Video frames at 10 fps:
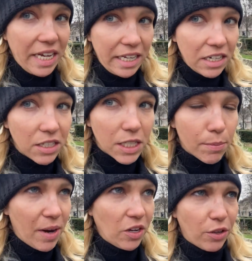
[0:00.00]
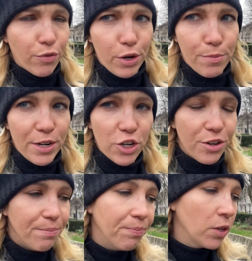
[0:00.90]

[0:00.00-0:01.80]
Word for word: in. It's apparently free admission,